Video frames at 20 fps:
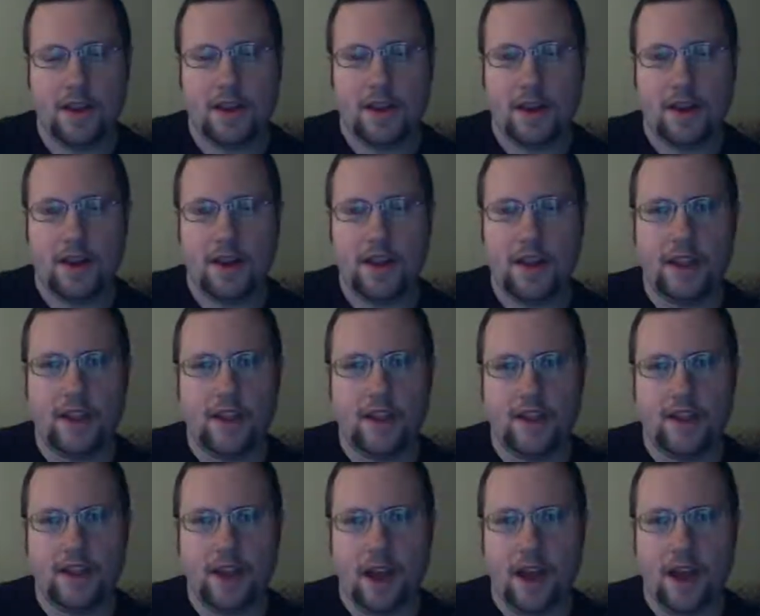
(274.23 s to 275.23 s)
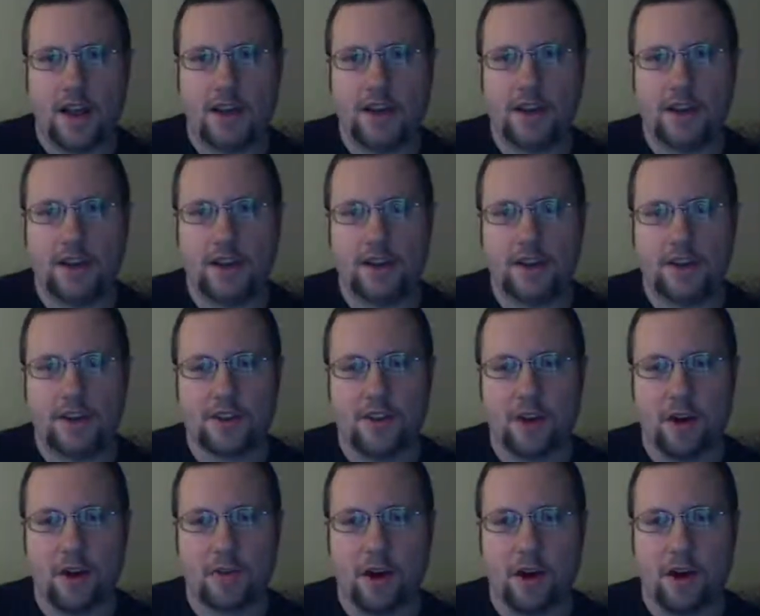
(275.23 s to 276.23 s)
Uh, he could not
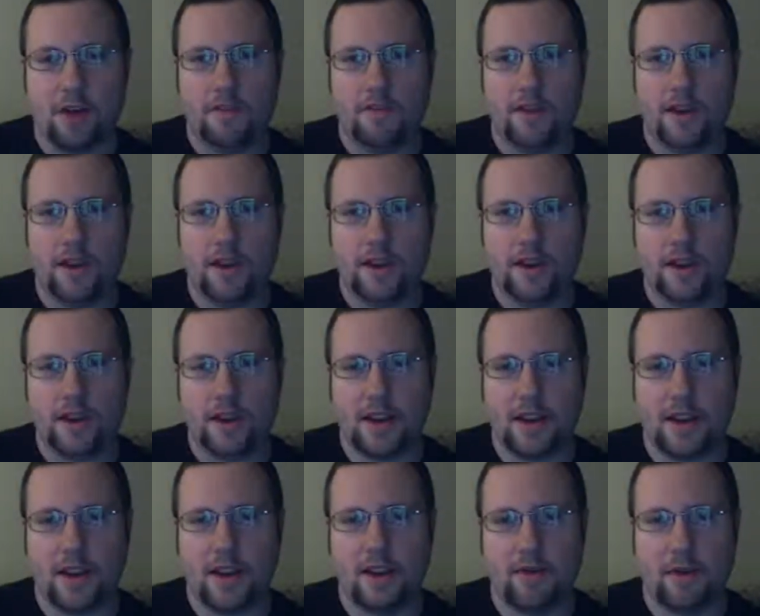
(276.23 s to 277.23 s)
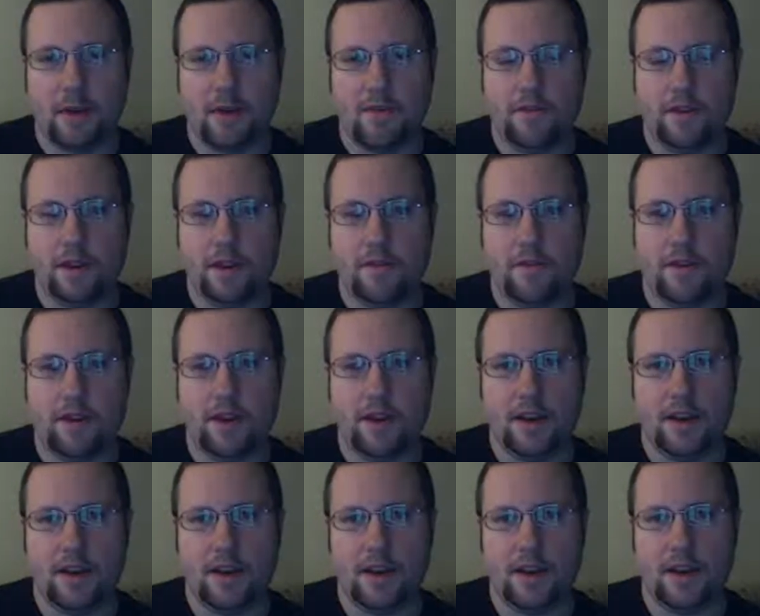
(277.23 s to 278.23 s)
turn him off and get him off of him,
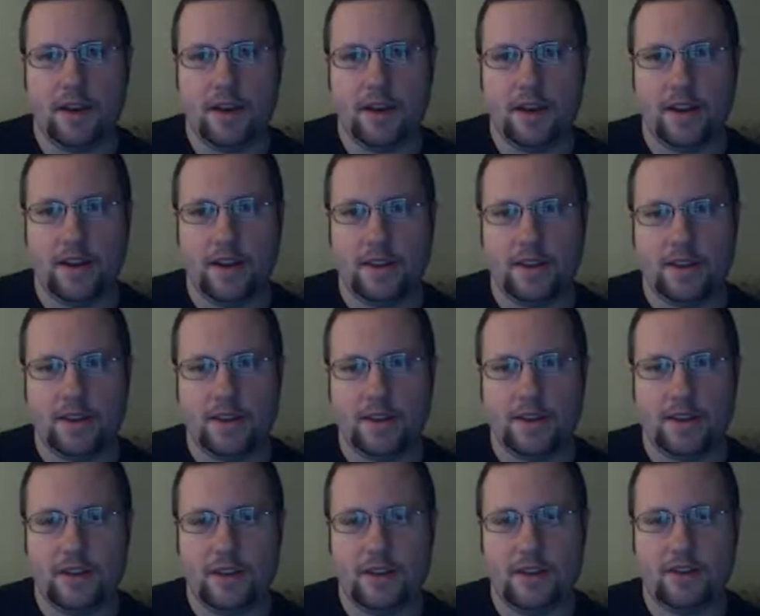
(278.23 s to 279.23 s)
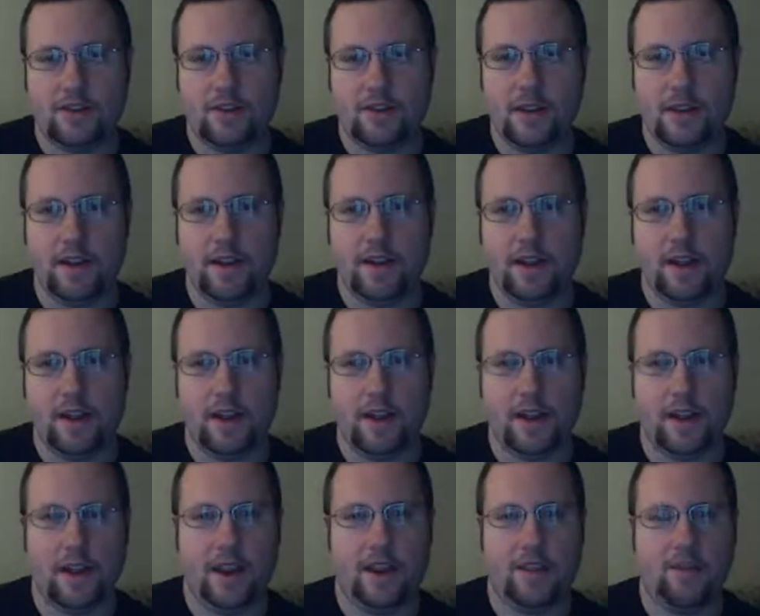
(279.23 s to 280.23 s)
and, and uh, they couldn't. He,
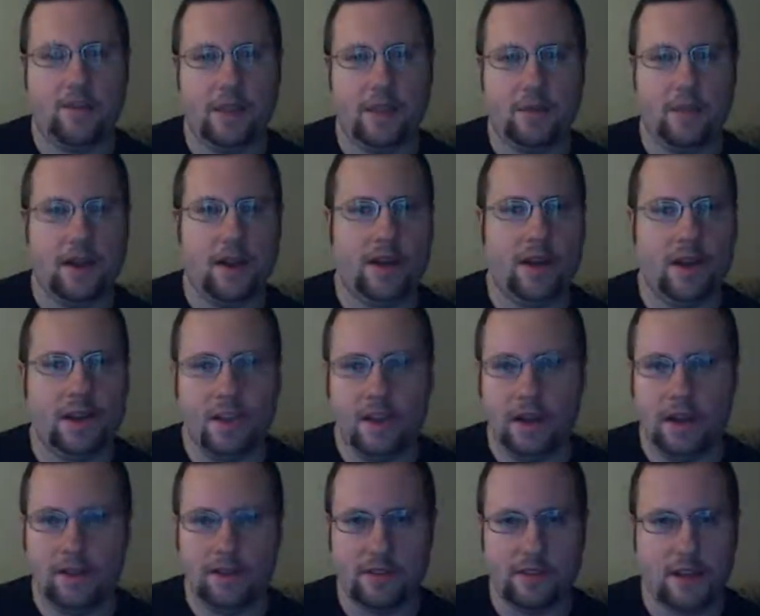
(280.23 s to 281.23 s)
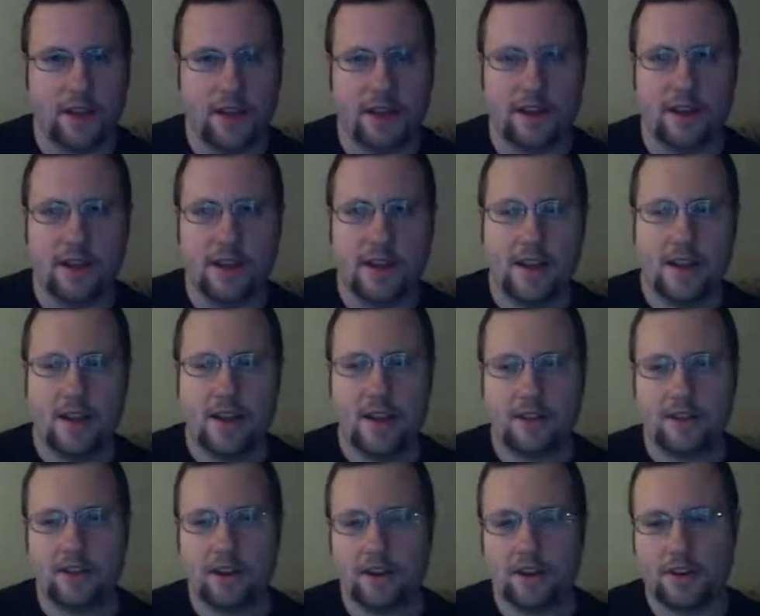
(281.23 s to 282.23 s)
he, even when they went out on that little date, he
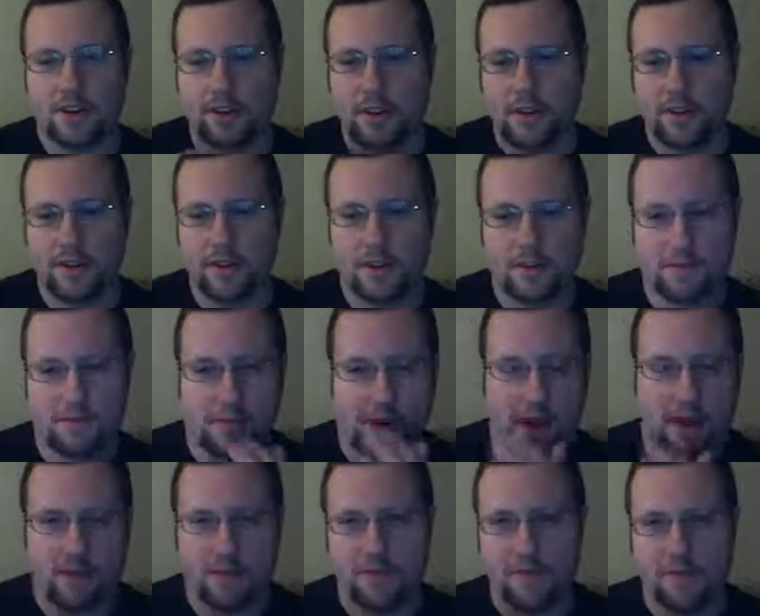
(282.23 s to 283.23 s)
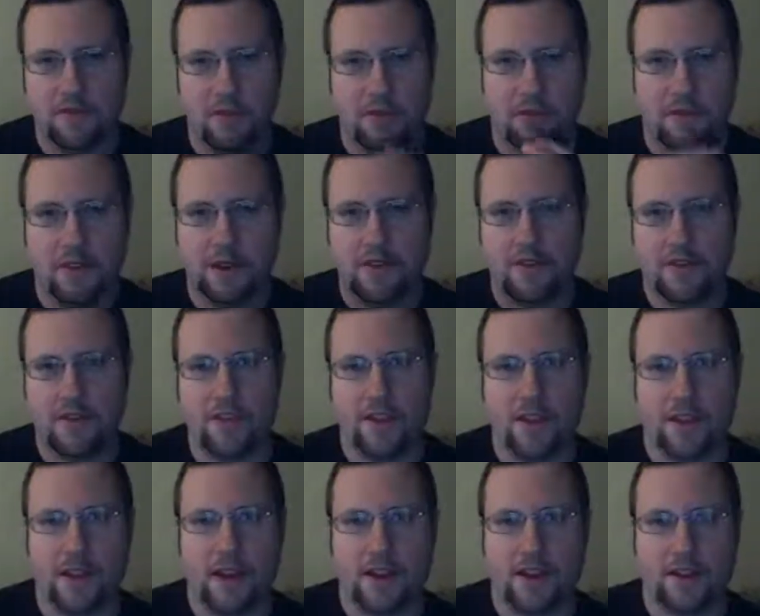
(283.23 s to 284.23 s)
started stuffing his mouth with food and
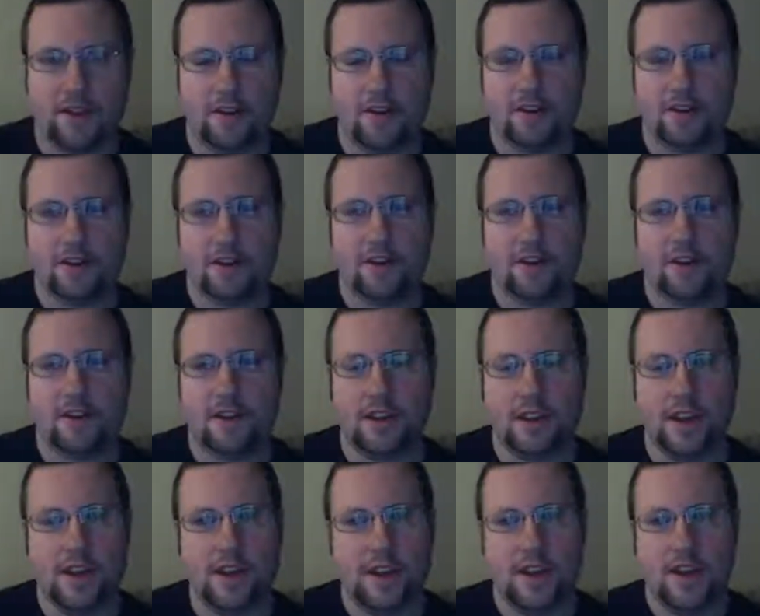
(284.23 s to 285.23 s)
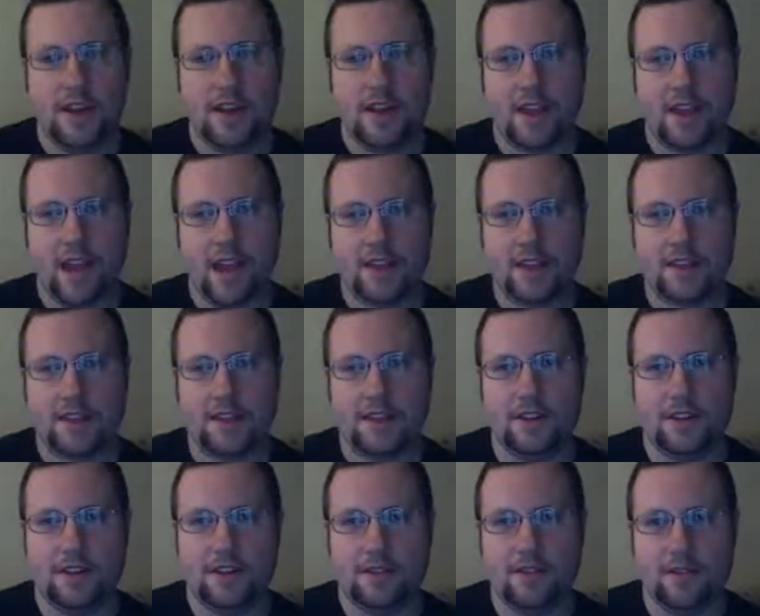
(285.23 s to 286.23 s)
everything, acting all disgusting. That guy
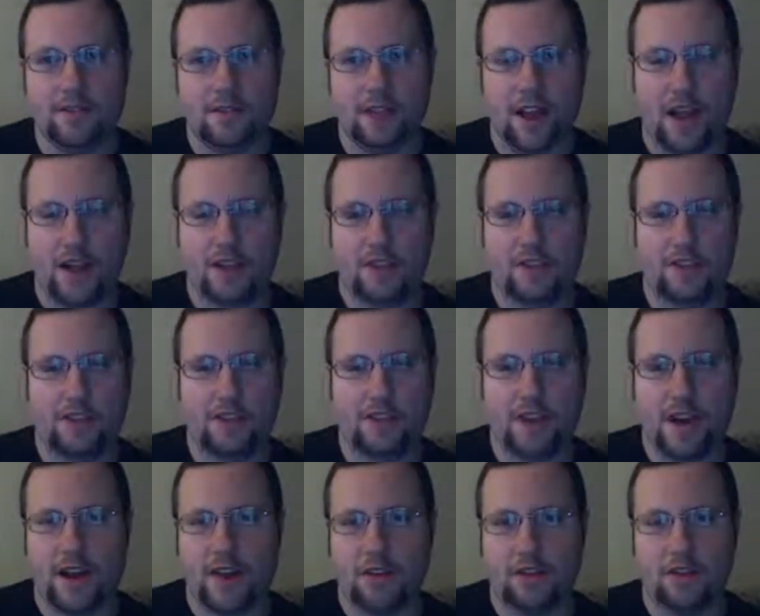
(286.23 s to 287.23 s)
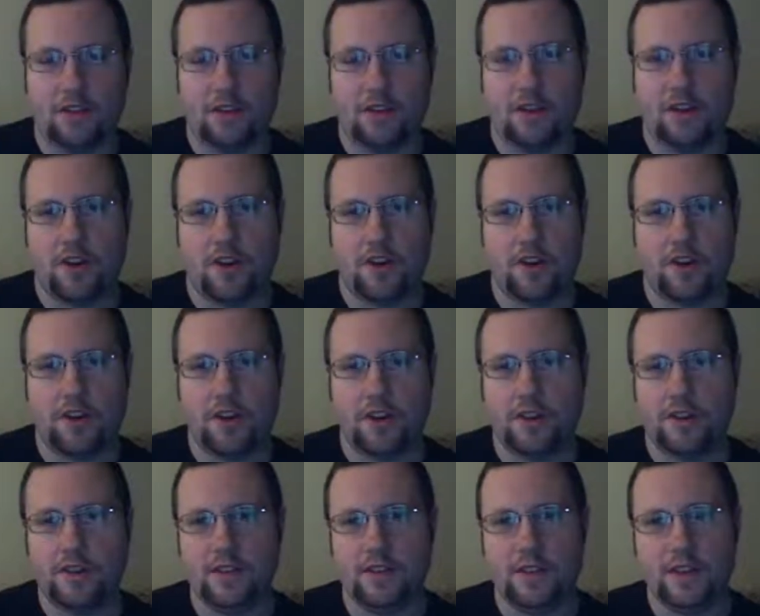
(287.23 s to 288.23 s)
still liked her, still had a crush on her, and
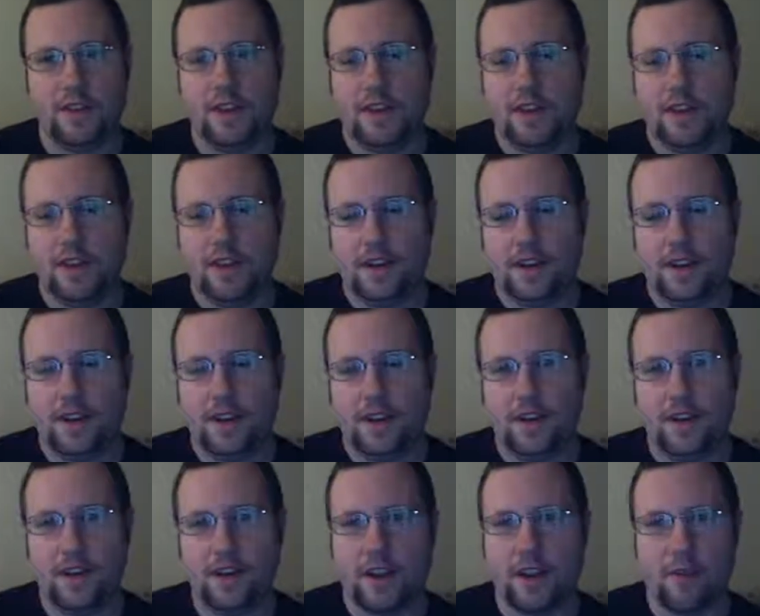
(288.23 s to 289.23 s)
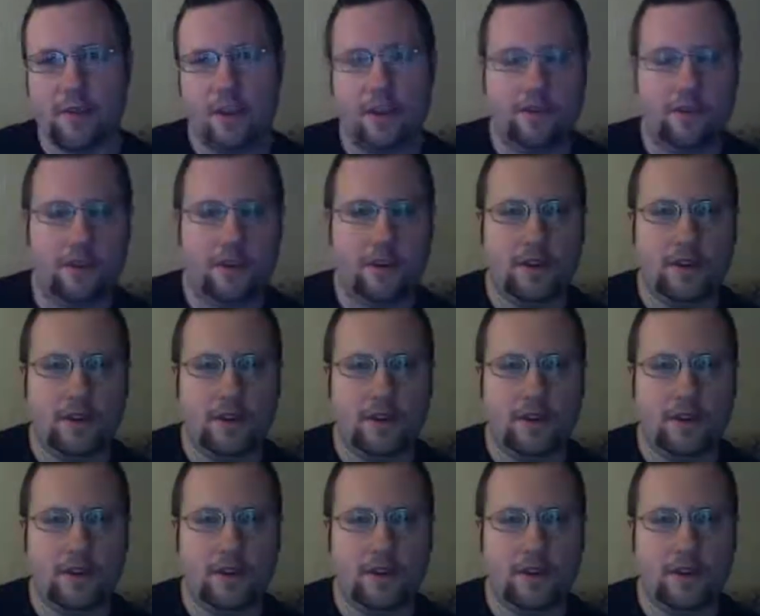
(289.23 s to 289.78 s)
couldn't he couldn't get rid of her.